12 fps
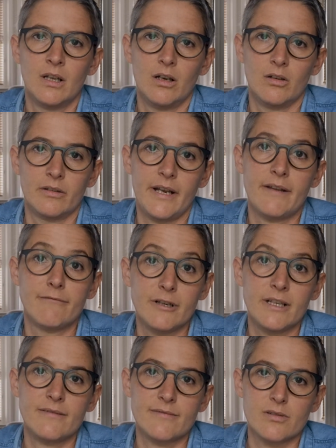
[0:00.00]
on
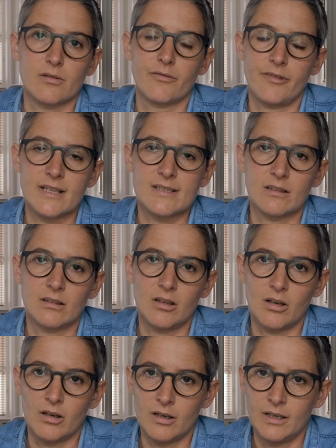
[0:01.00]
every sort of
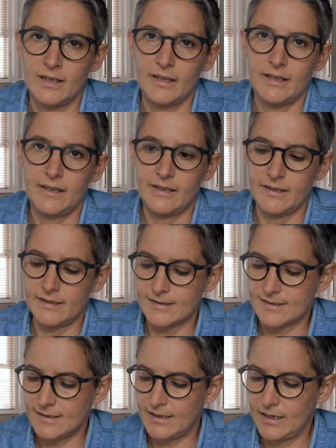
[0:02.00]
SLR
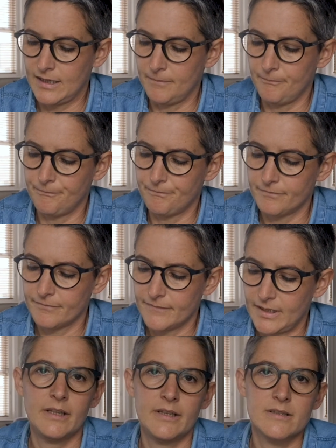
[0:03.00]
is
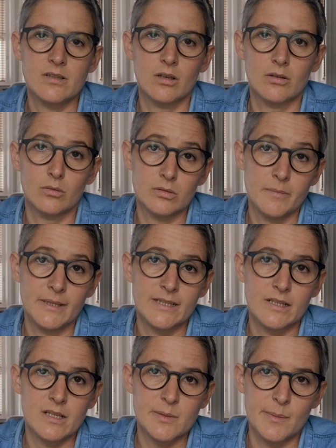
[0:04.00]
it's got
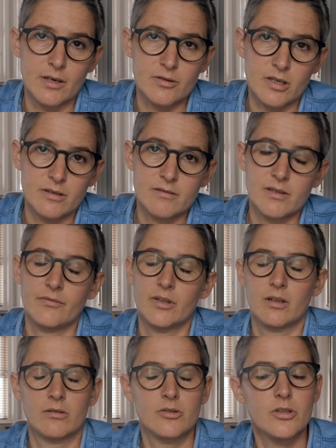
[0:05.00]
automatic exposure, so if you
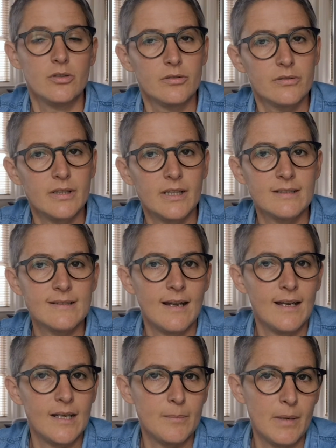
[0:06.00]
don't shoot
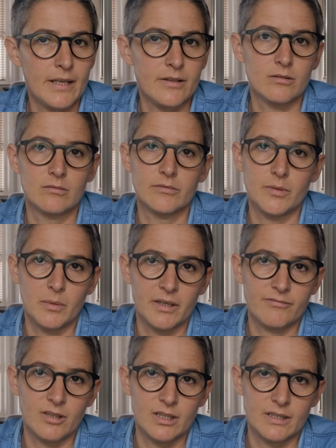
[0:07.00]
entirely manual, you
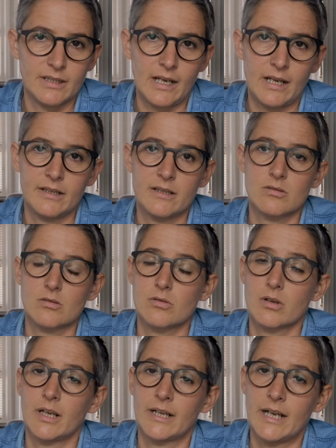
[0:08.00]
might find that handy. It's
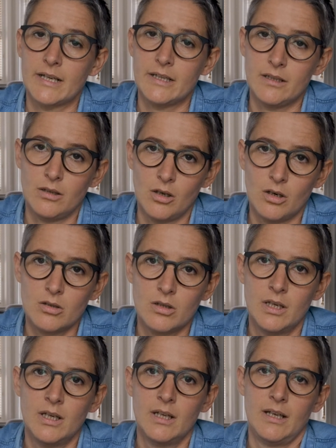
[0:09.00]
also got AE
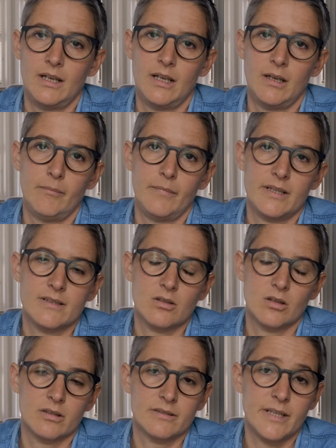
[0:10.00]
lock. It's
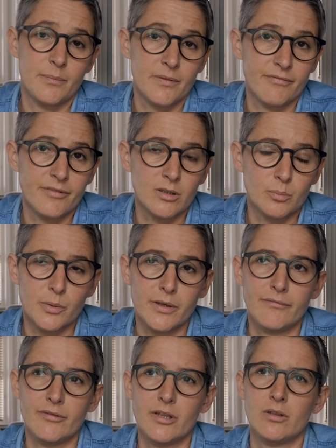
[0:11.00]
got depth of field
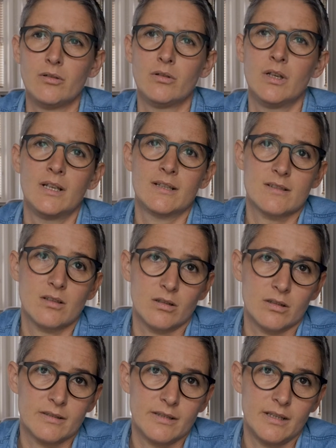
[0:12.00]
preview. It's
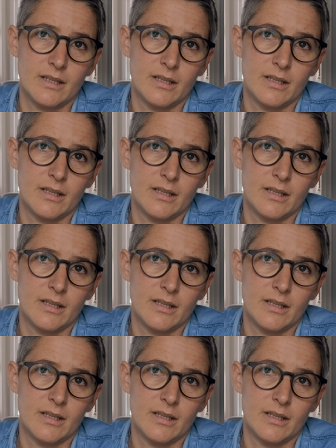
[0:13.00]
got